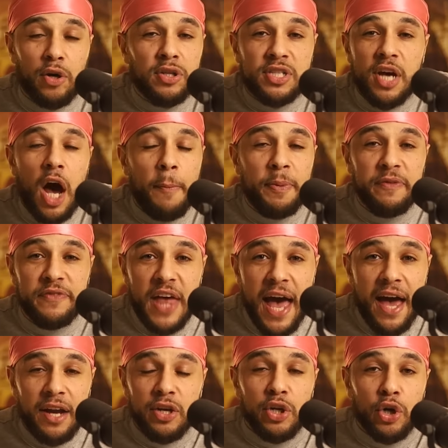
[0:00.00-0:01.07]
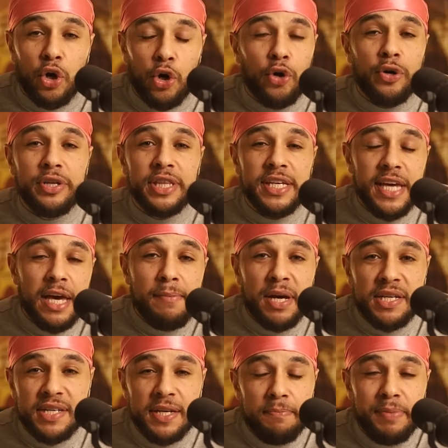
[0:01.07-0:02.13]
And on top of that, her and the
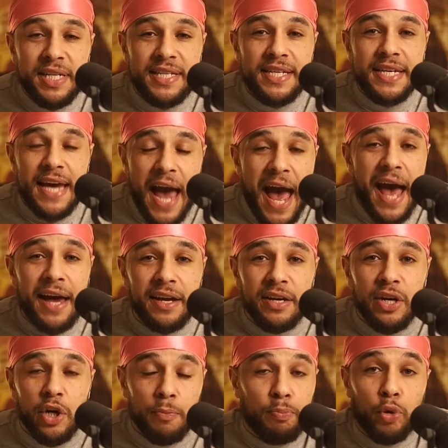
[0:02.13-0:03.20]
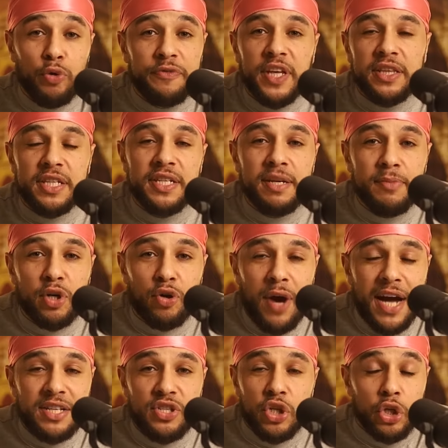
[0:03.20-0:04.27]
MSNBC hack prove that the
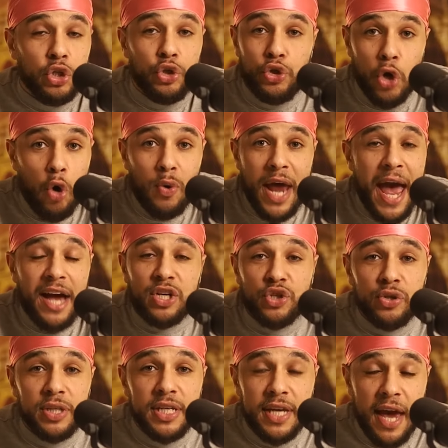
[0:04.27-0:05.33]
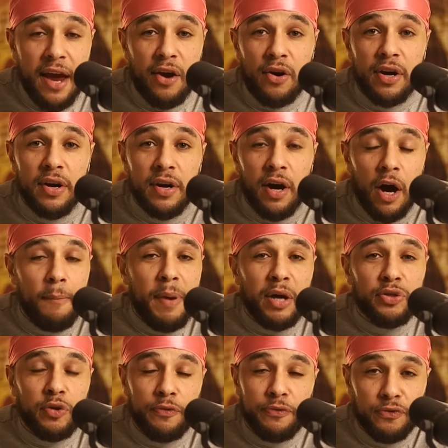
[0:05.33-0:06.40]
Democrats don't actually care
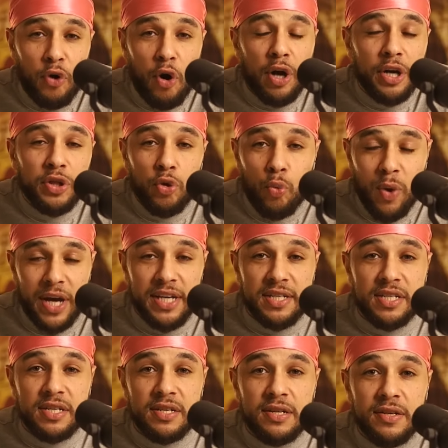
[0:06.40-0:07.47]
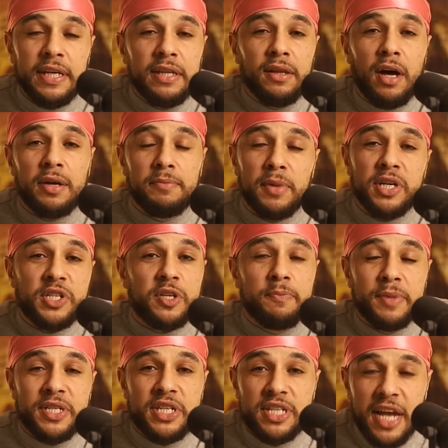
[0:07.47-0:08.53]
about the fraud and the waste. Elon Musk
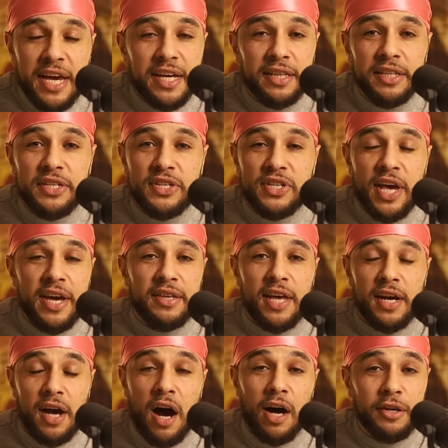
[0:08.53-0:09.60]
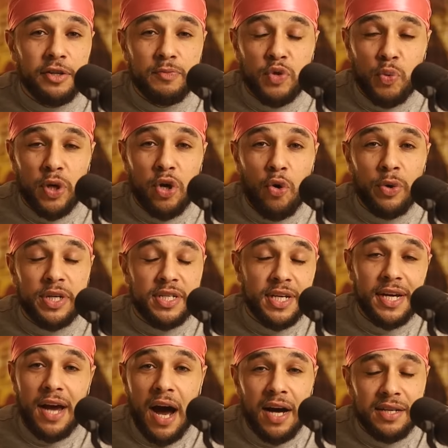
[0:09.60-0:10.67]
mistakenly saying that condoms were going
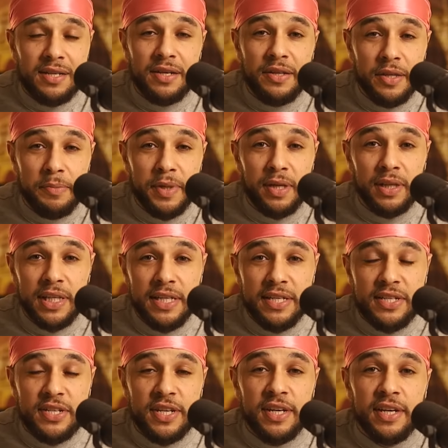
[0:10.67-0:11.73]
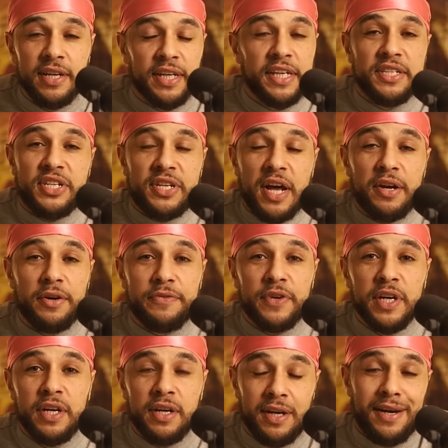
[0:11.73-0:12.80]
to Gaza in the Middle East instead
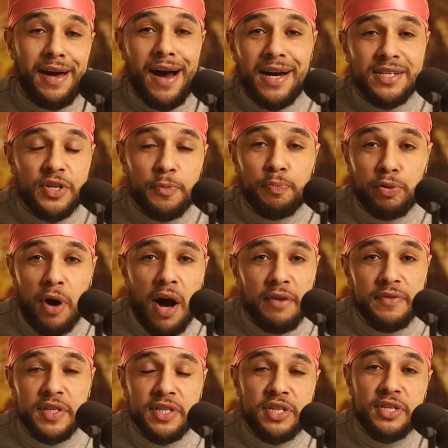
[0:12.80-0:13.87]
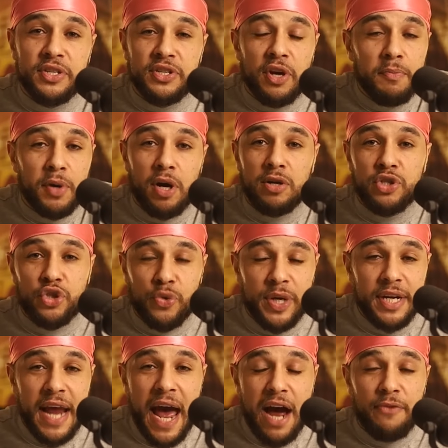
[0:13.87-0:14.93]
of Gaza province in some
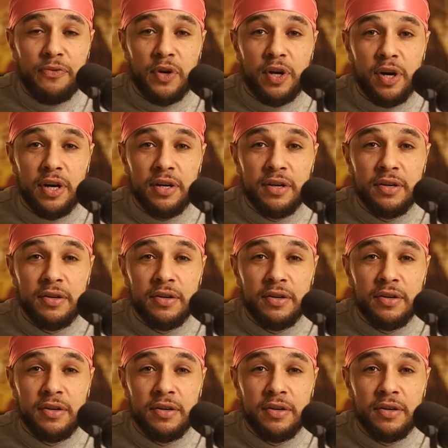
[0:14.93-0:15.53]
country in Africa